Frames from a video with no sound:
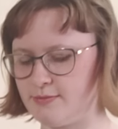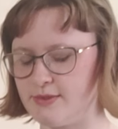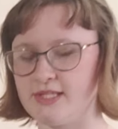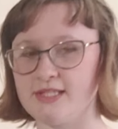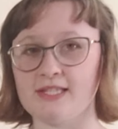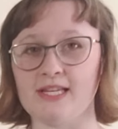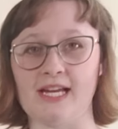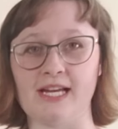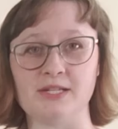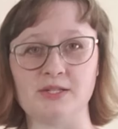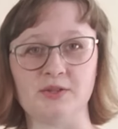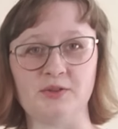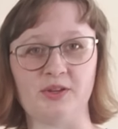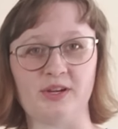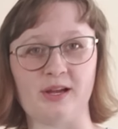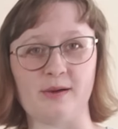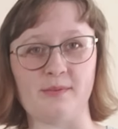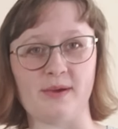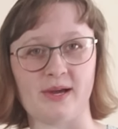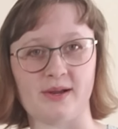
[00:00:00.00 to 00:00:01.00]
Because I had to
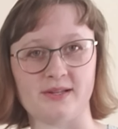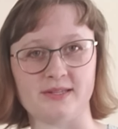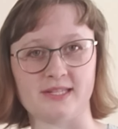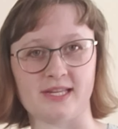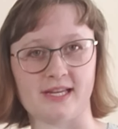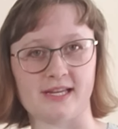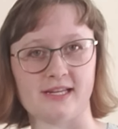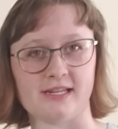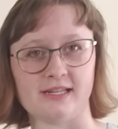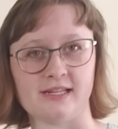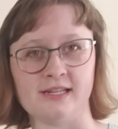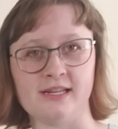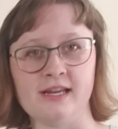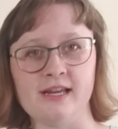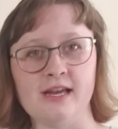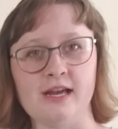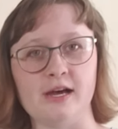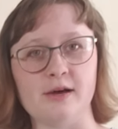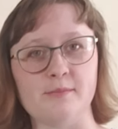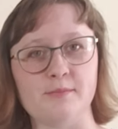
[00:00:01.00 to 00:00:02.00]
look up how to tie
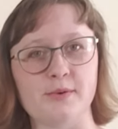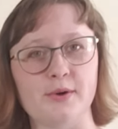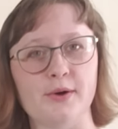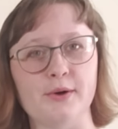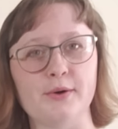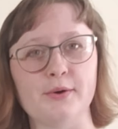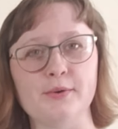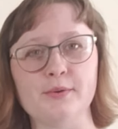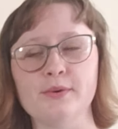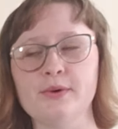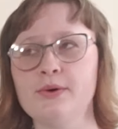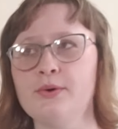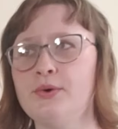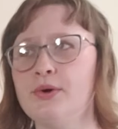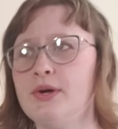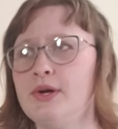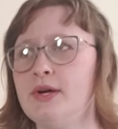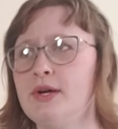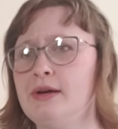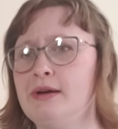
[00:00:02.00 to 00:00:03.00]
a bow
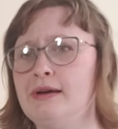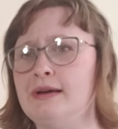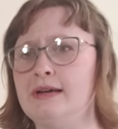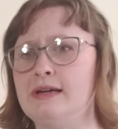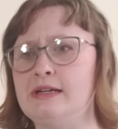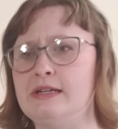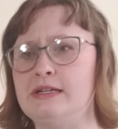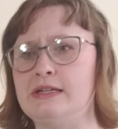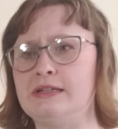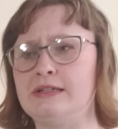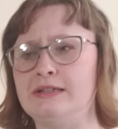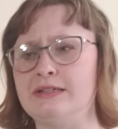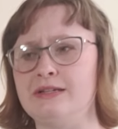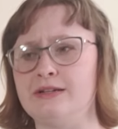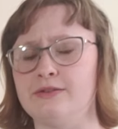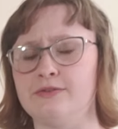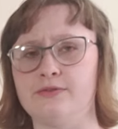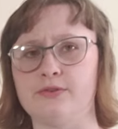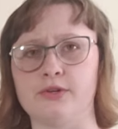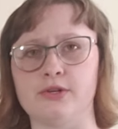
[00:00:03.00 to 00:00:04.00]

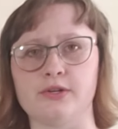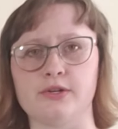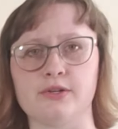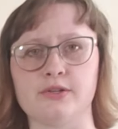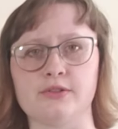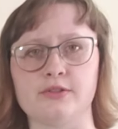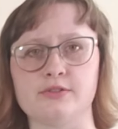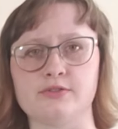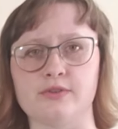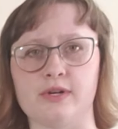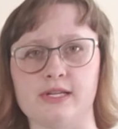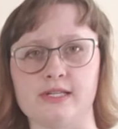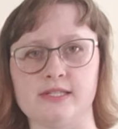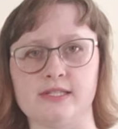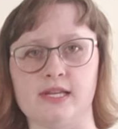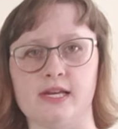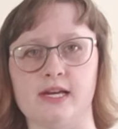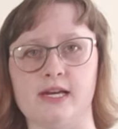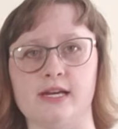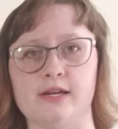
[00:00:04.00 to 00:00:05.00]
for the
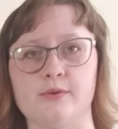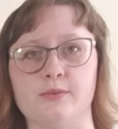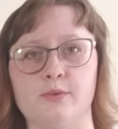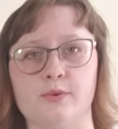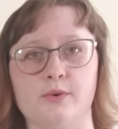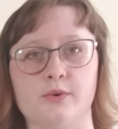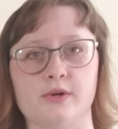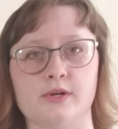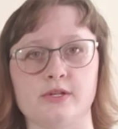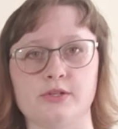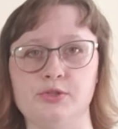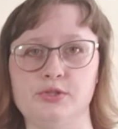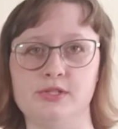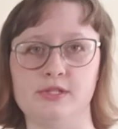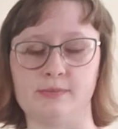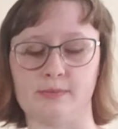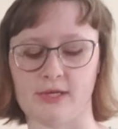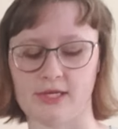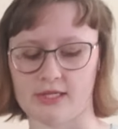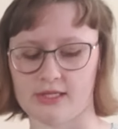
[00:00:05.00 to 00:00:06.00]
dress I wore
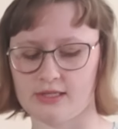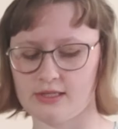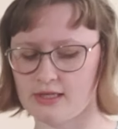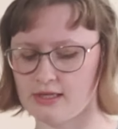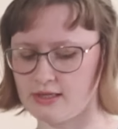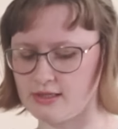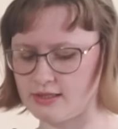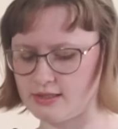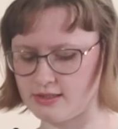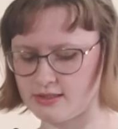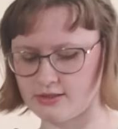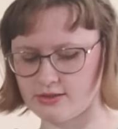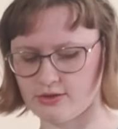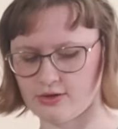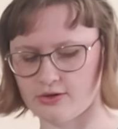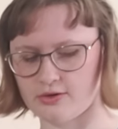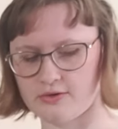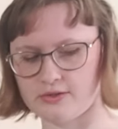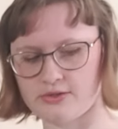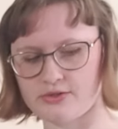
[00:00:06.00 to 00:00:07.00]
to my
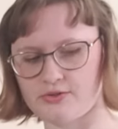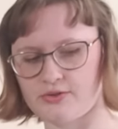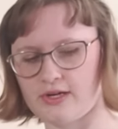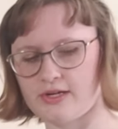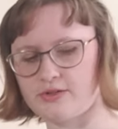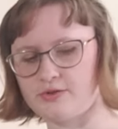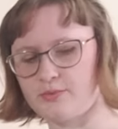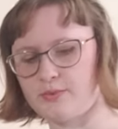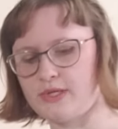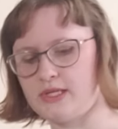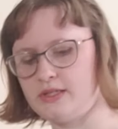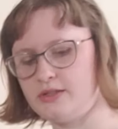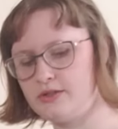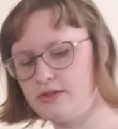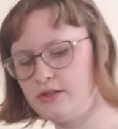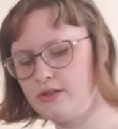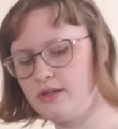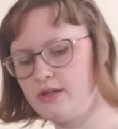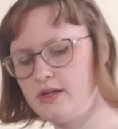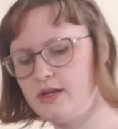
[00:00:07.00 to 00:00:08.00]
college
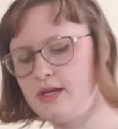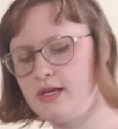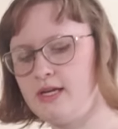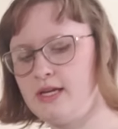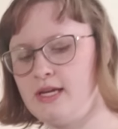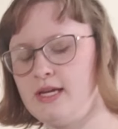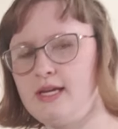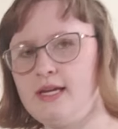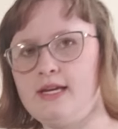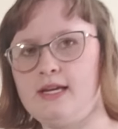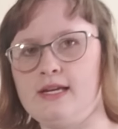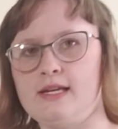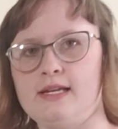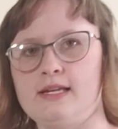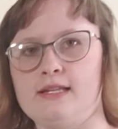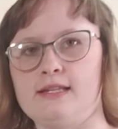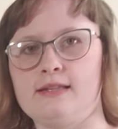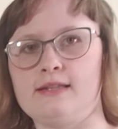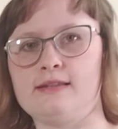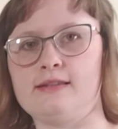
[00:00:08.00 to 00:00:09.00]
graduation.
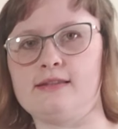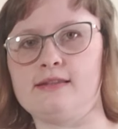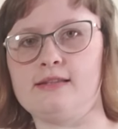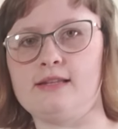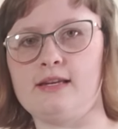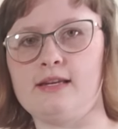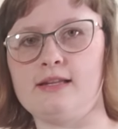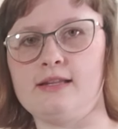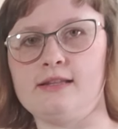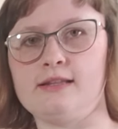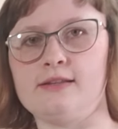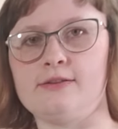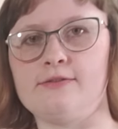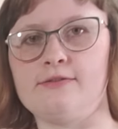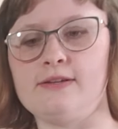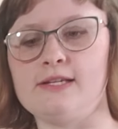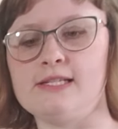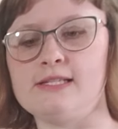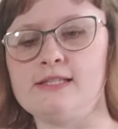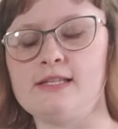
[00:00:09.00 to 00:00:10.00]
And the
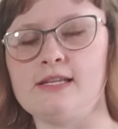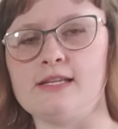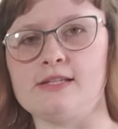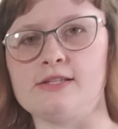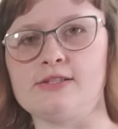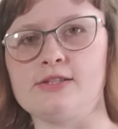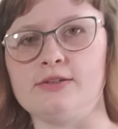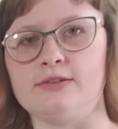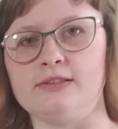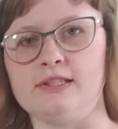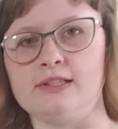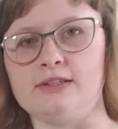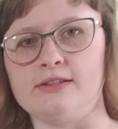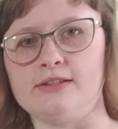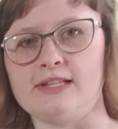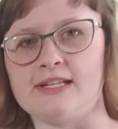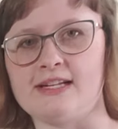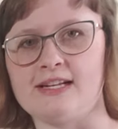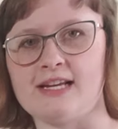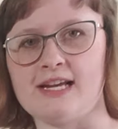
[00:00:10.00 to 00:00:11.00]
facing is so
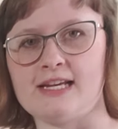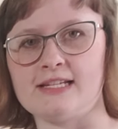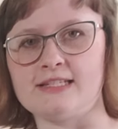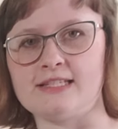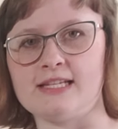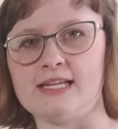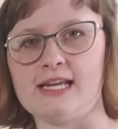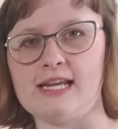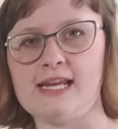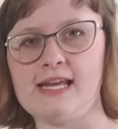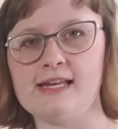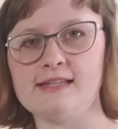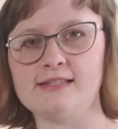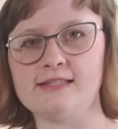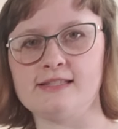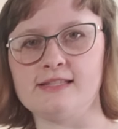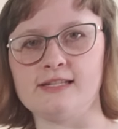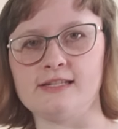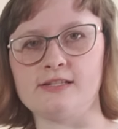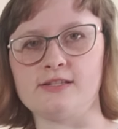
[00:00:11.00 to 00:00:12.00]
little that I had to hand
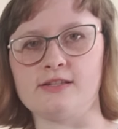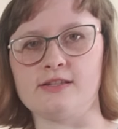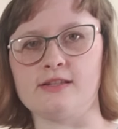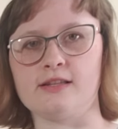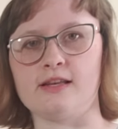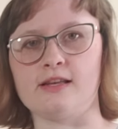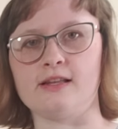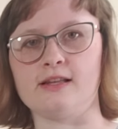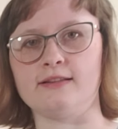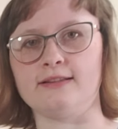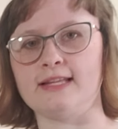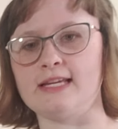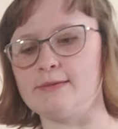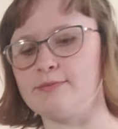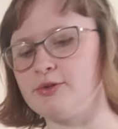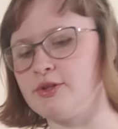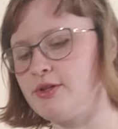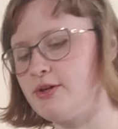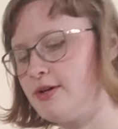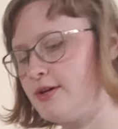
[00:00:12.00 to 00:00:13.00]
stitch the
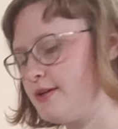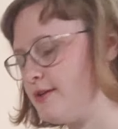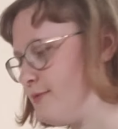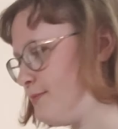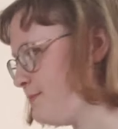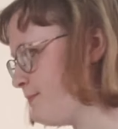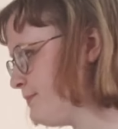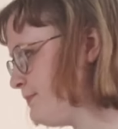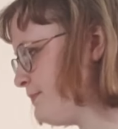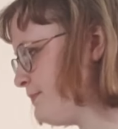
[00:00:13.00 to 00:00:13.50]
label on.